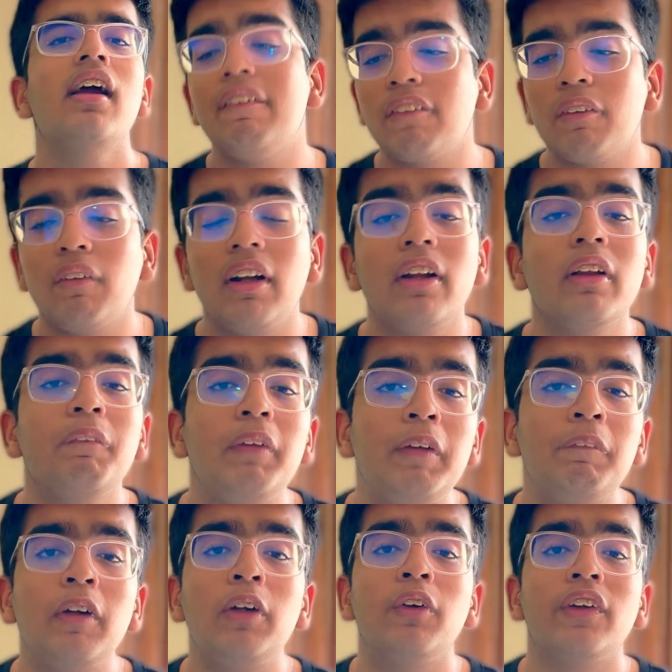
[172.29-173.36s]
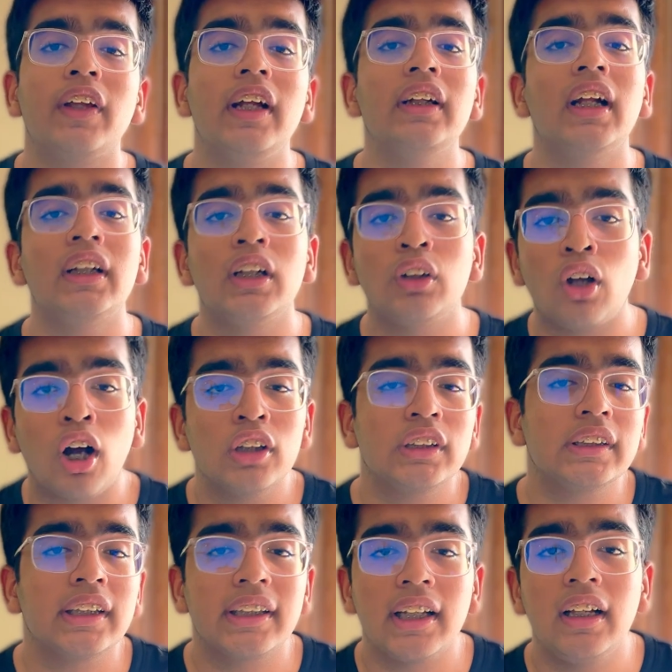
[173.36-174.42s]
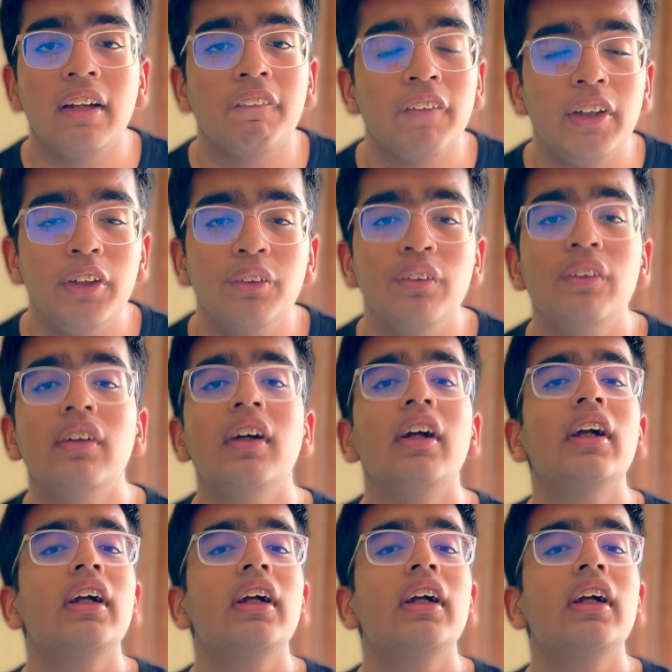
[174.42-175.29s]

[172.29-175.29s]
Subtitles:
If you're one of the people who think that the notch is a killer for you,